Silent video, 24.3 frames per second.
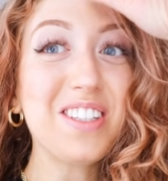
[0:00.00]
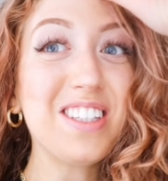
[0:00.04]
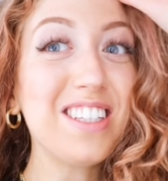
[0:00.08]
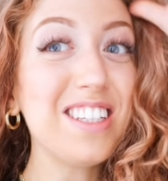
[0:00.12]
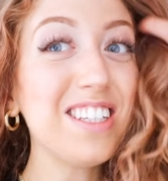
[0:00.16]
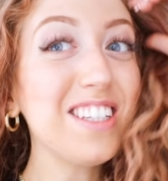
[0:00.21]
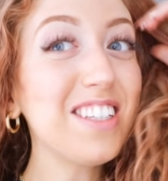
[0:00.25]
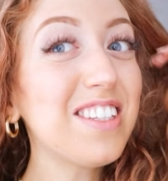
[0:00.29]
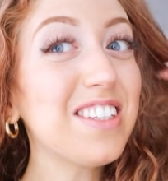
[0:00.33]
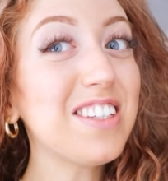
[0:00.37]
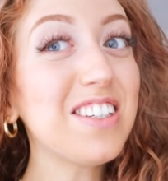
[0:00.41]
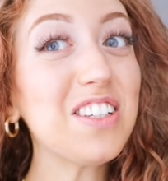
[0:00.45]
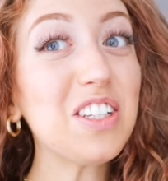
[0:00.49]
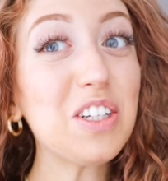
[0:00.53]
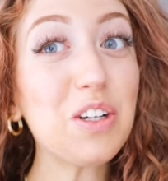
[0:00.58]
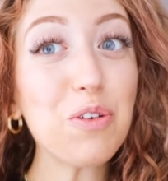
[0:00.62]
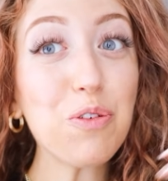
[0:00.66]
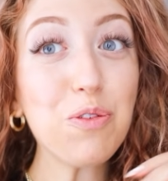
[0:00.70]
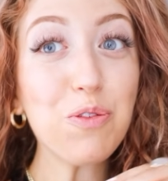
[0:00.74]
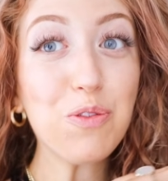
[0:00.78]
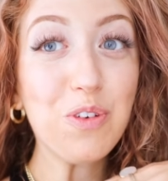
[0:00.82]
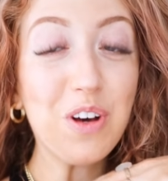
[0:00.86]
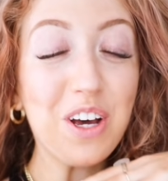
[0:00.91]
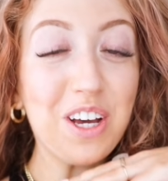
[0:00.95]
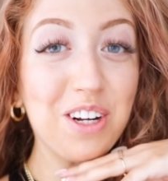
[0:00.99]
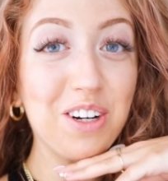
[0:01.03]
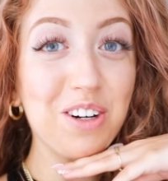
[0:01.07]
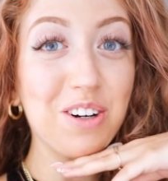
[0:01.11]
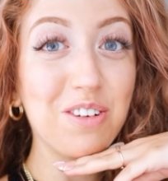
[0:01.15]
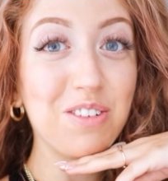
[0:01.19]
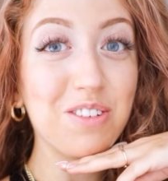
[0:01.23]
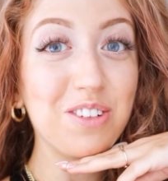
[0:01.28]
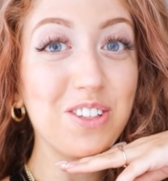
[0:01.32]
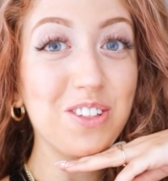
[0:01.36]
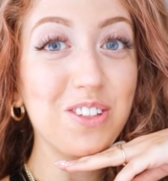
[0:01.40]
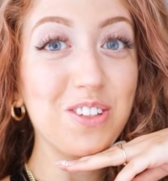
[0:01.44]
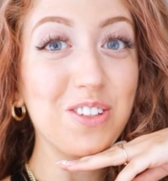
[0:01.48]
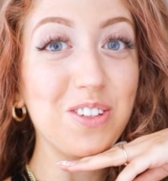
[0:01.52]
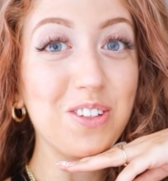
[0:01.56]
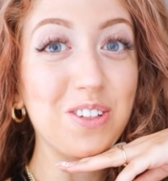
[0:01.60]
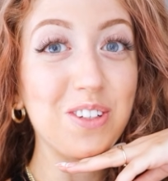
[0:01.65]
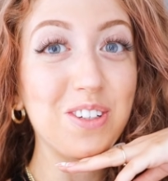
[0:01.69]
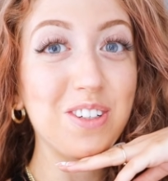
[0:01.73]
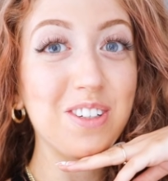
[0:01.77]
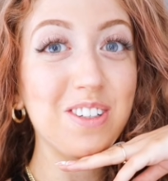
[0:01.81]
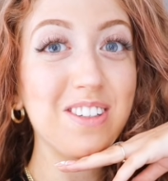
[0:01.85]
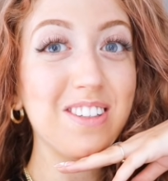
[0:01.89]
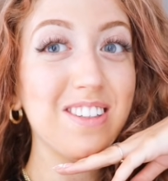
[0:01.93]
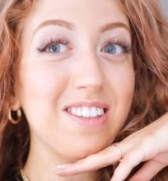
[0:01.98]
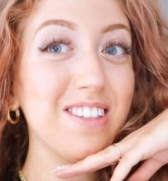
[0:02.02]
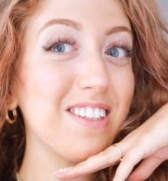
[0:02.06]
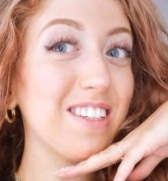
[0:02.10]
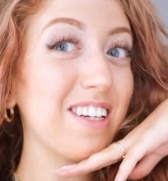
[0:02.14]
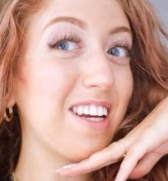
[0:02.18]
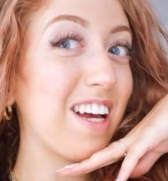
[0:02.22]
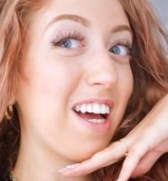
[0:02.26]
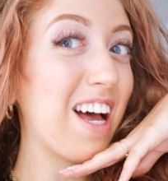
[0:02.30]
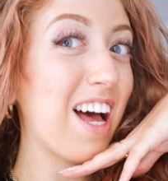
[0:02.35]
This is the final result.